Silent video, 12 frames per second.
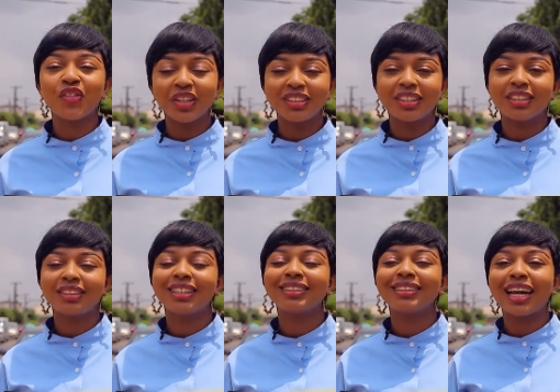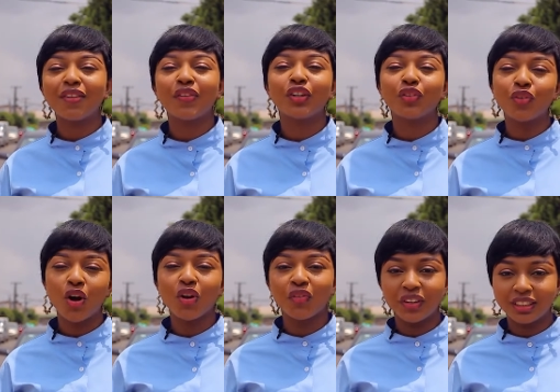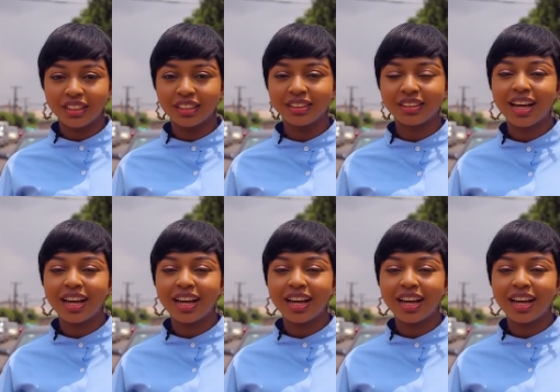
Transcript: reasons.